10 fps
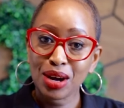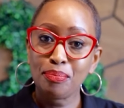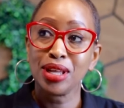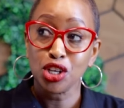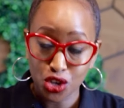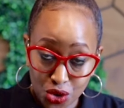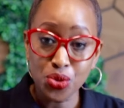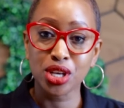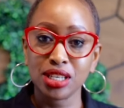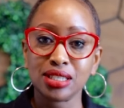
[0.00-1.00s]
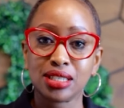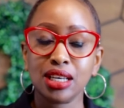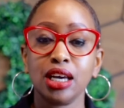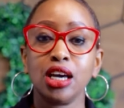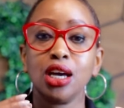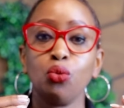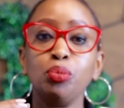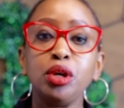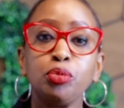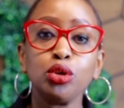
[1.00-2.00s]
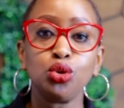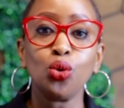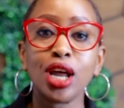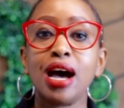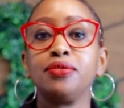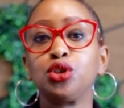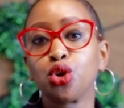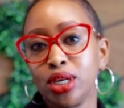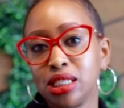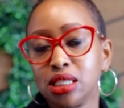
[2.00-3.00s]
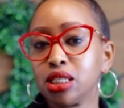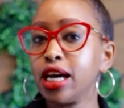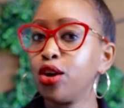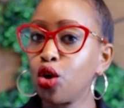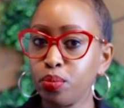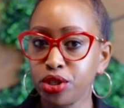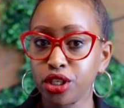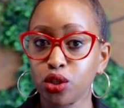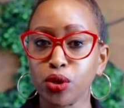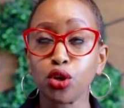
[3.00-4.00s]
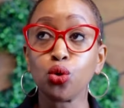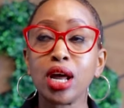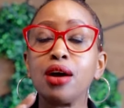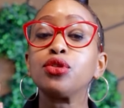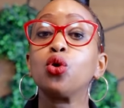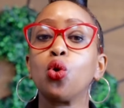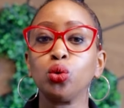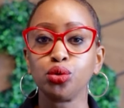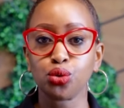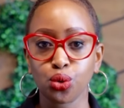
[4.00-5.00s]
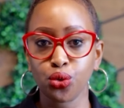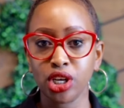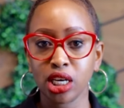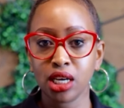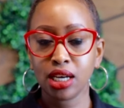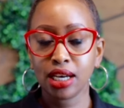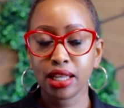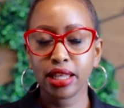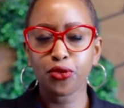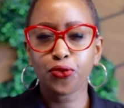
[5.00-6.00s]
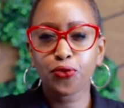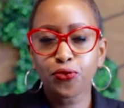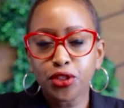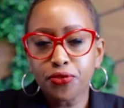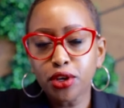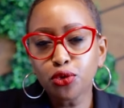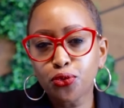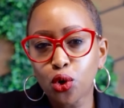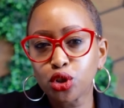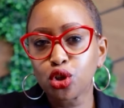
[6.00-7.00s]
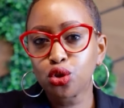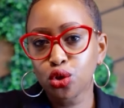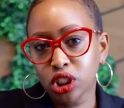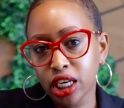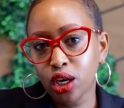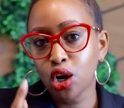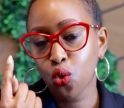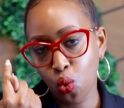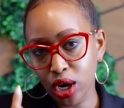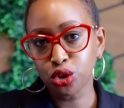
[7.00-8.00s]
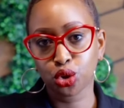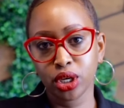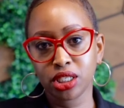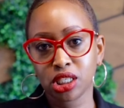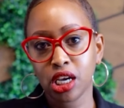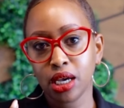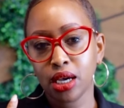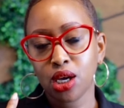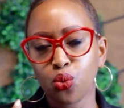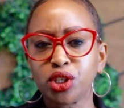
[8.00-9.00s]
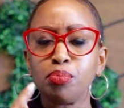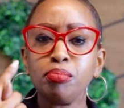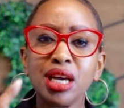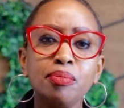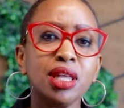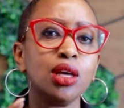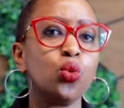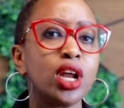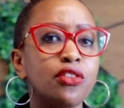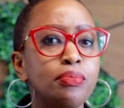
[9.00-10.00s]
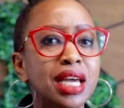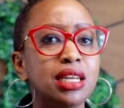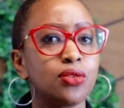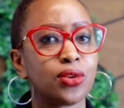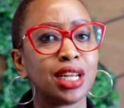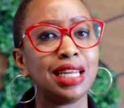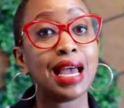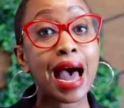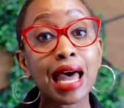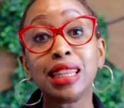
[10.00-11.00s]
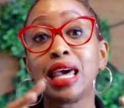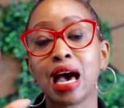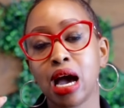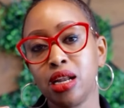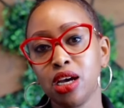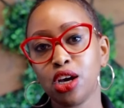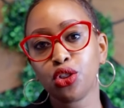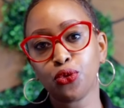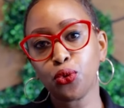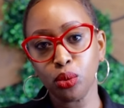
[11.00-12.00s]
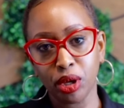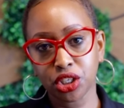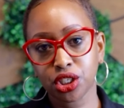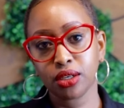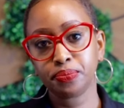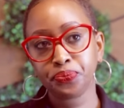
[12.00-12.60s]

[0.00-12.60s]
But the truth is, when people don't have choices and options, when they don't have the whole story, they feel forced to take one choice, which maybe they would have made differently had they had the full picture.